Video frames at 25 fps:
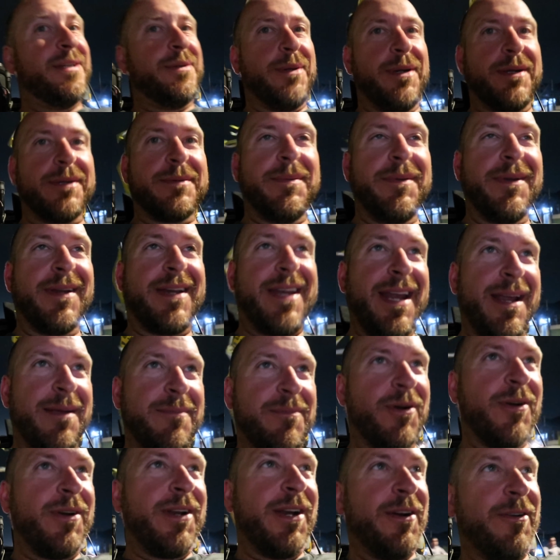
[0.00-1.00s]
Welcome to
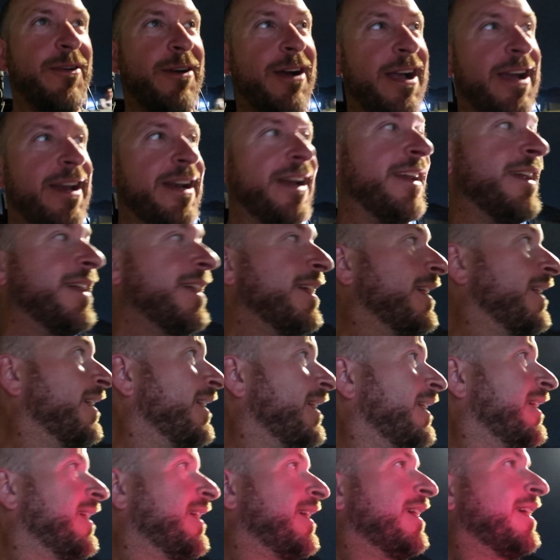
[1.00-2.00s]
Cambodia riding.
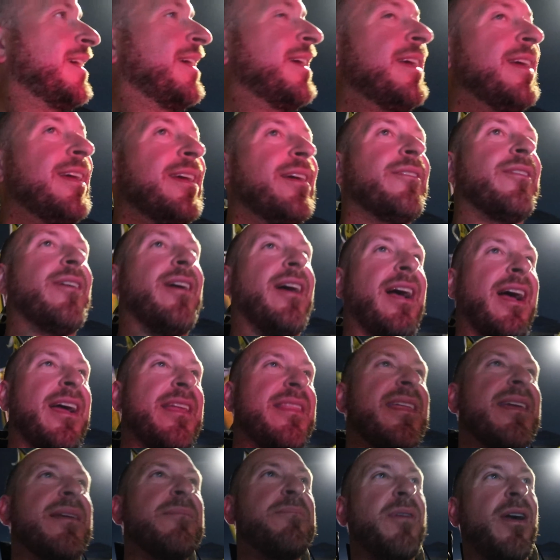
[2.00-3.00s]
But
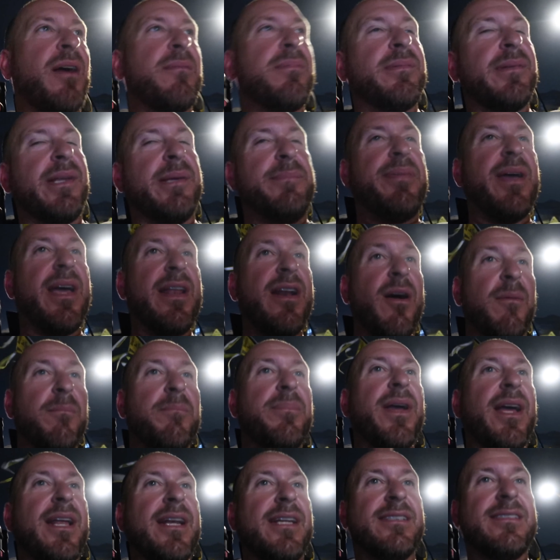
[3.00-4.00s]
I think probably
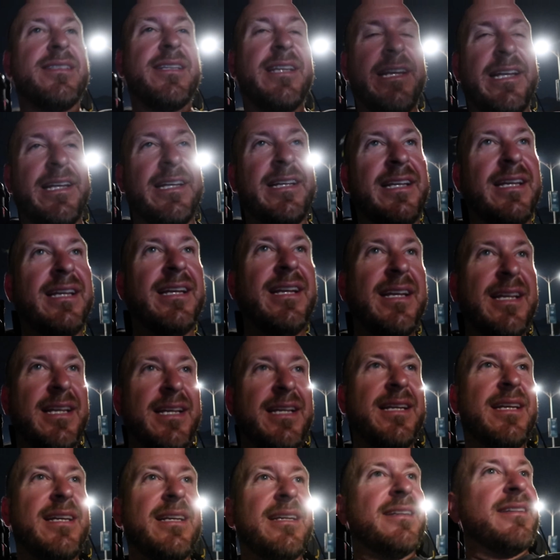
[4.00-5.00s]
Phenom Penh is
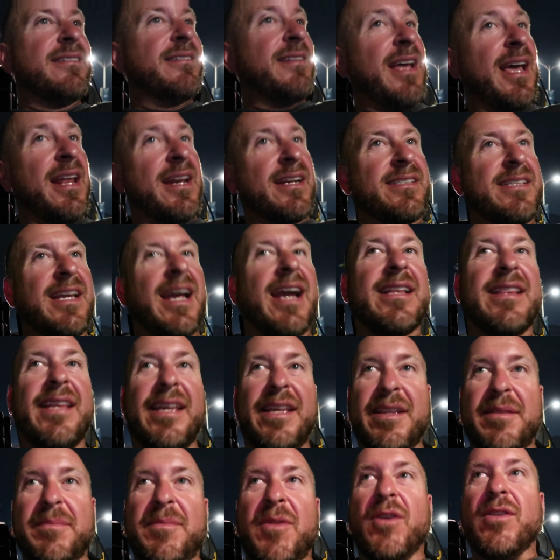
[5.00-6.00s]
not
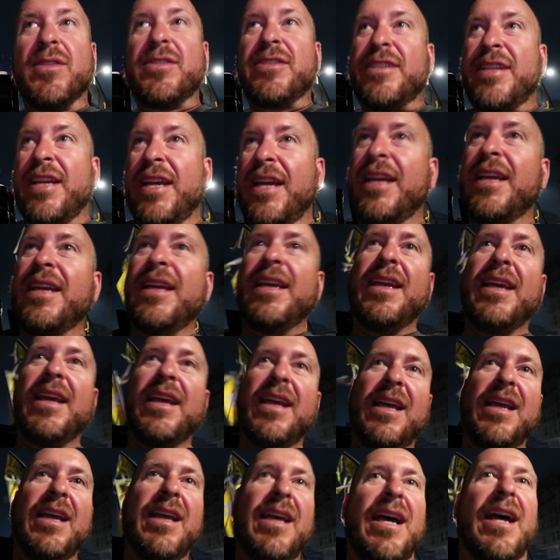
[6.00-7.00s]
exactly the most
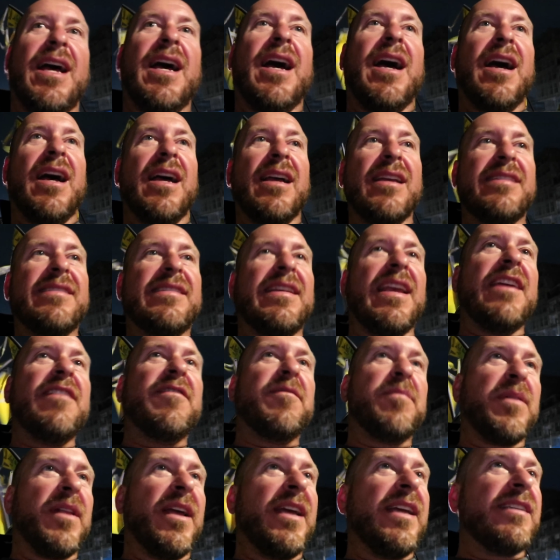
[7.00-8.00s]

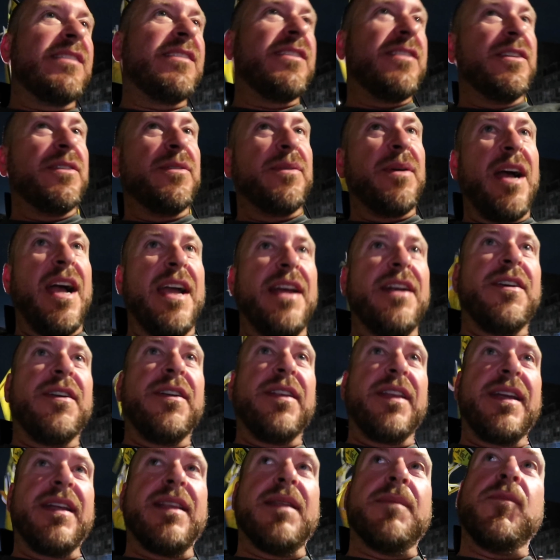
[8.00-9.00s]
safe place to ride
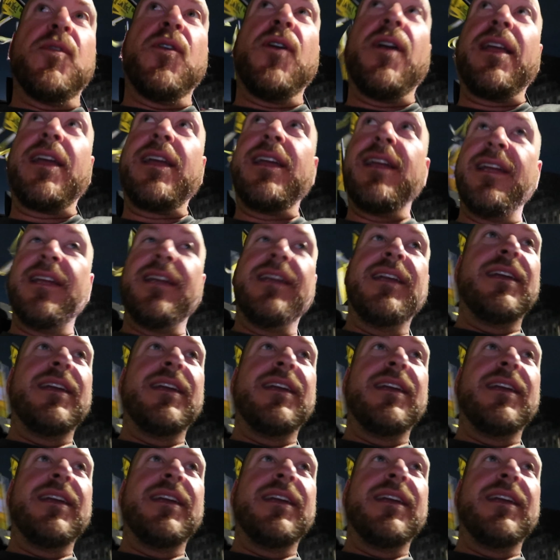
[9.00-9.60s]
early in the morning.